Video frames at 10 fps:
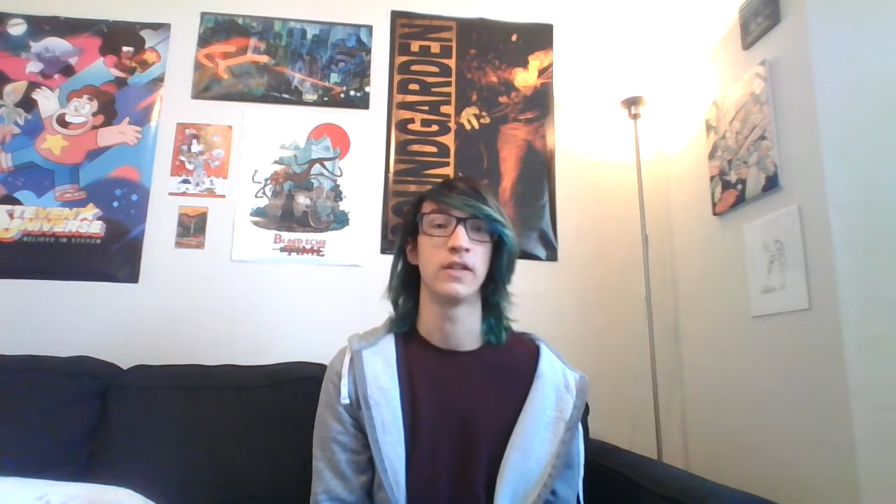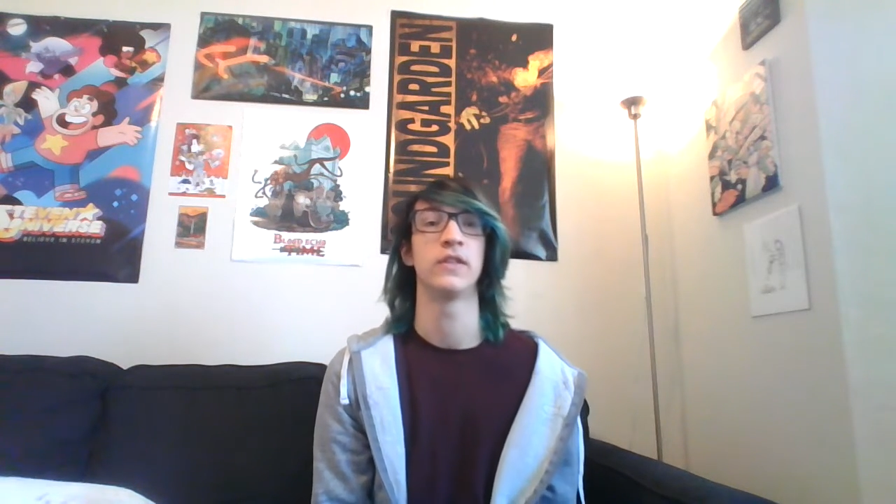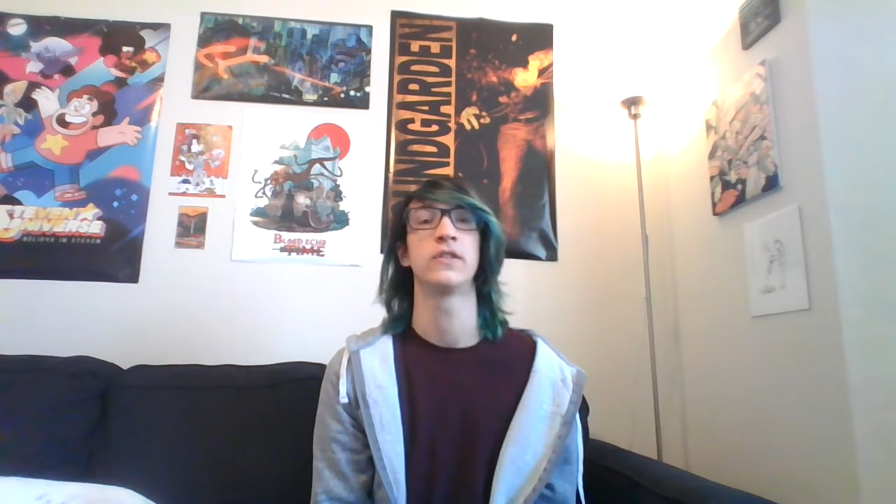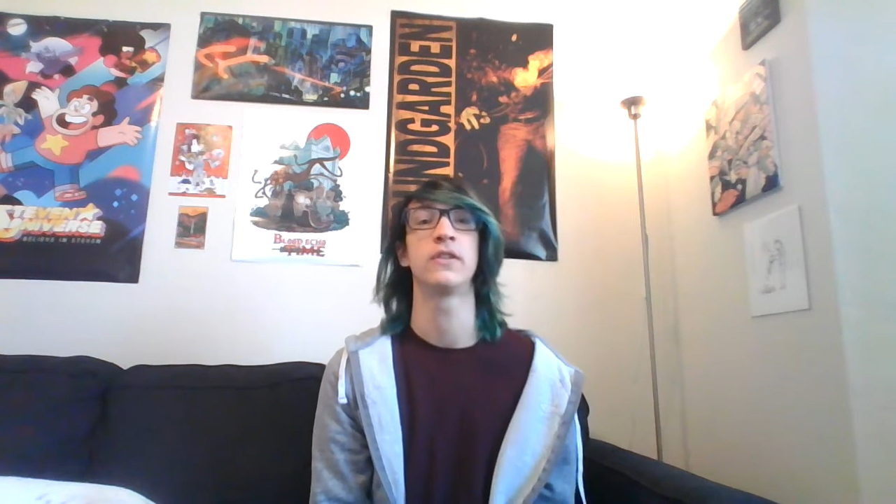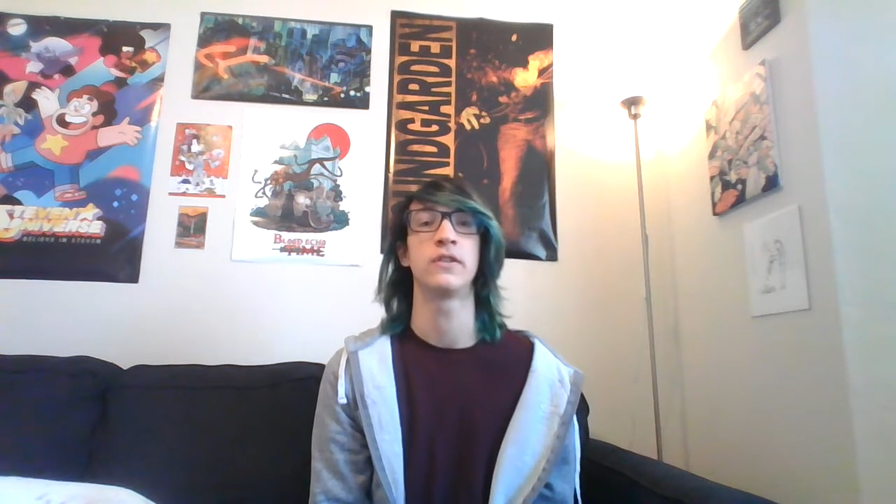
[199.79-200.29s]

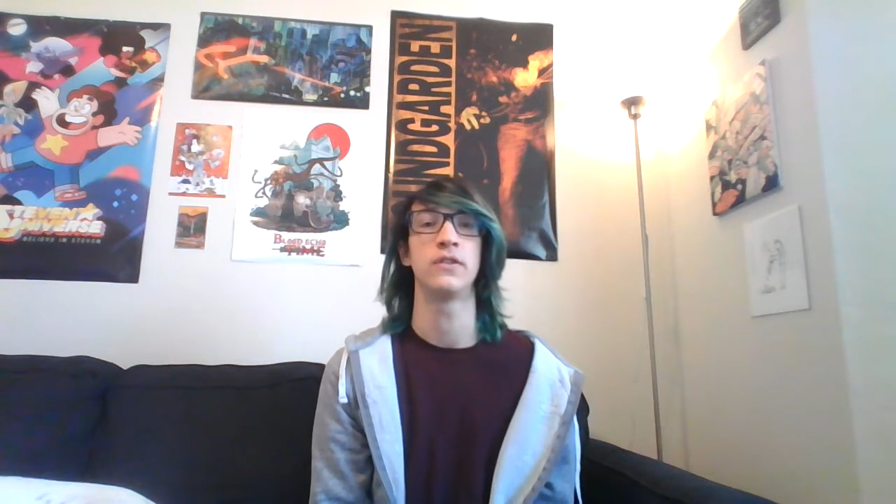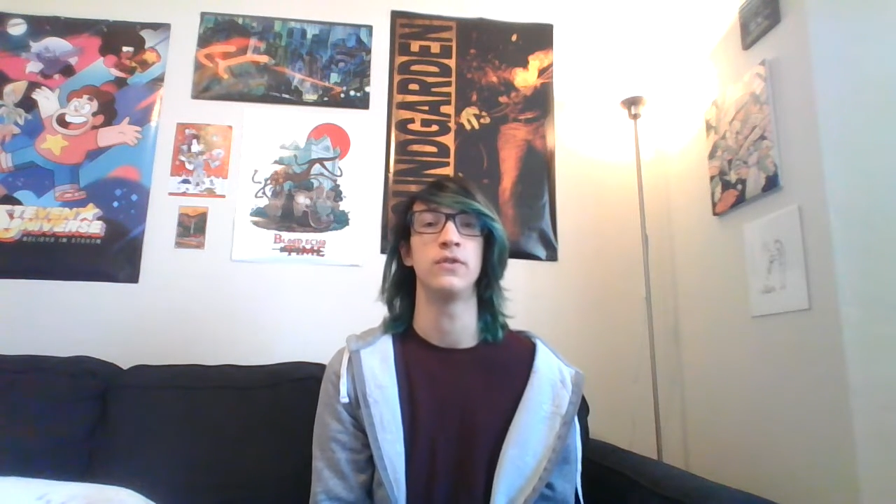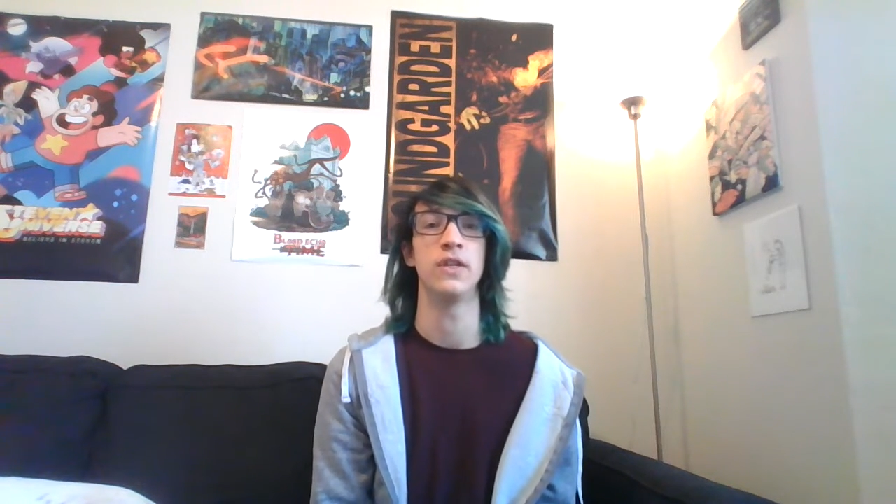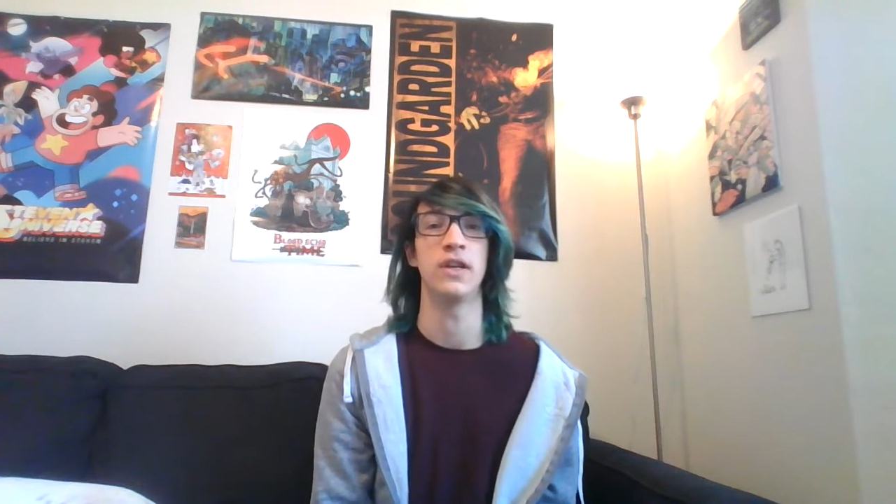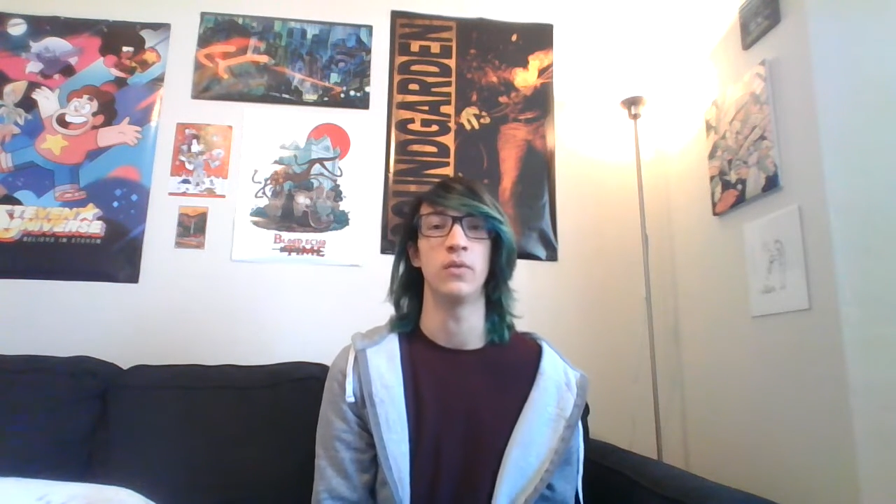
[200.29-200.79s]
This song is
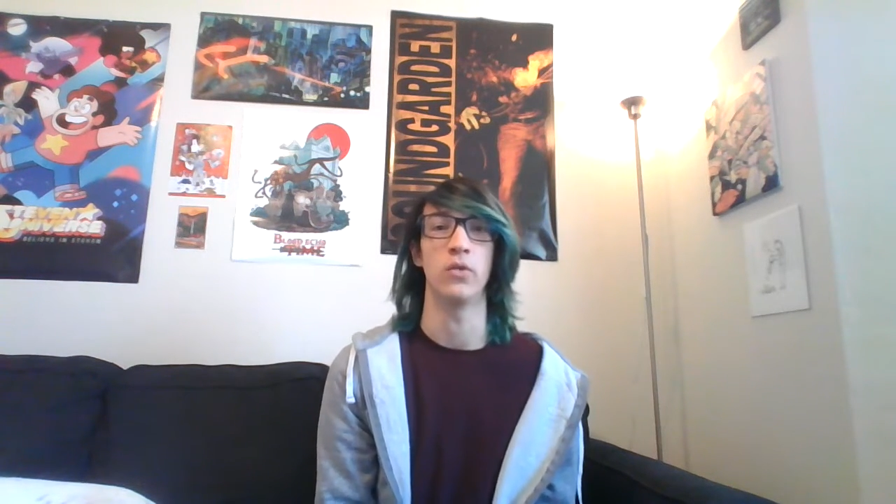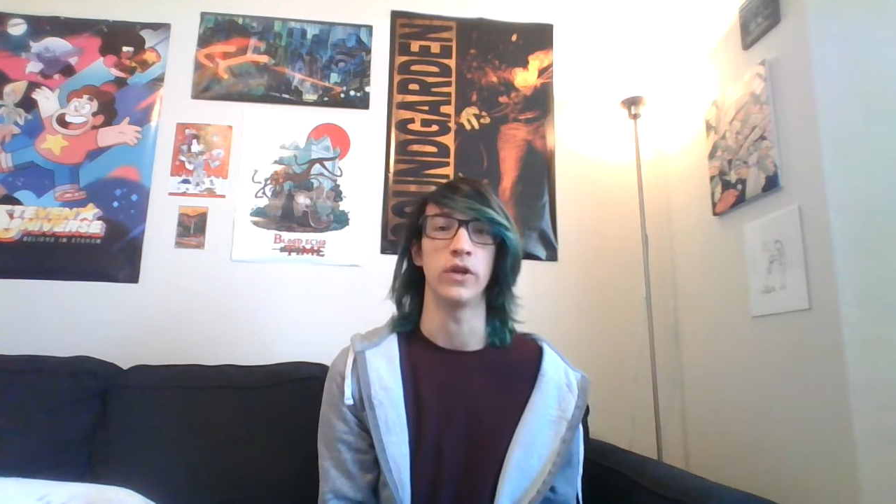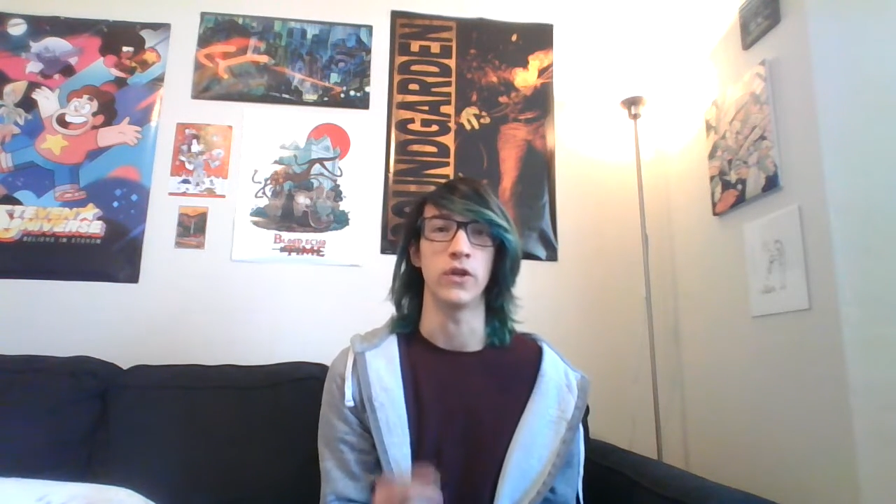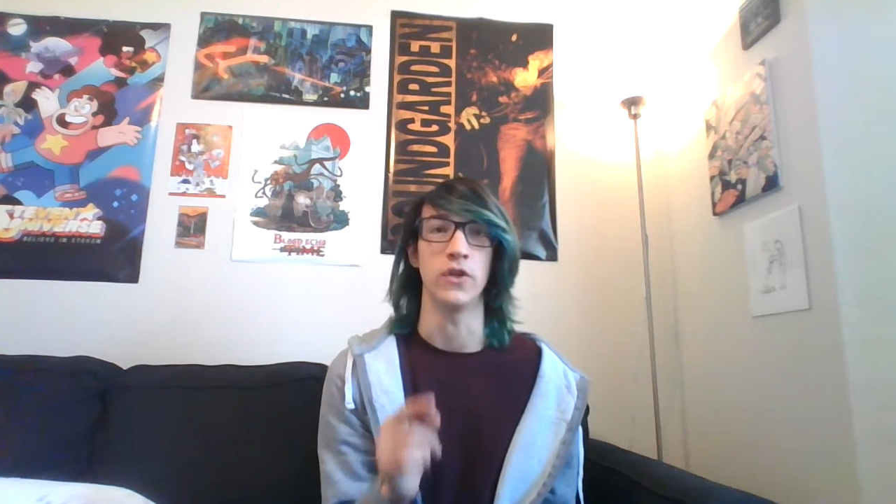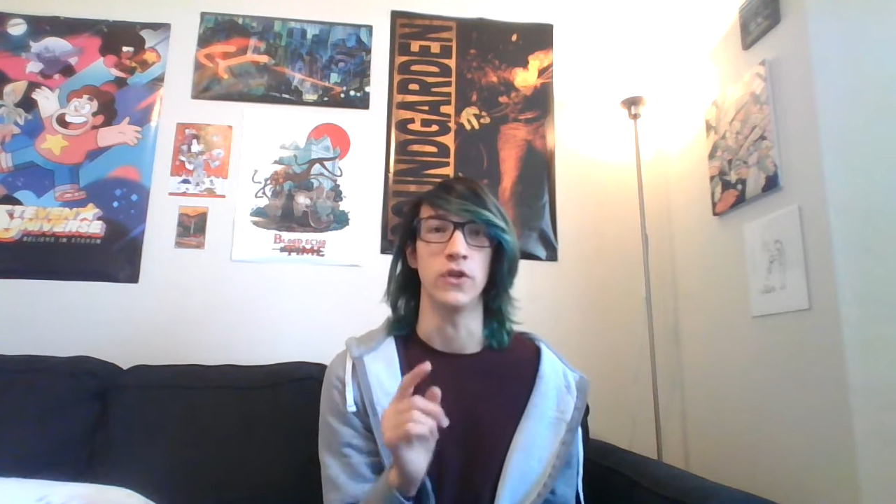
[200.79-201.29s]
unique in wanting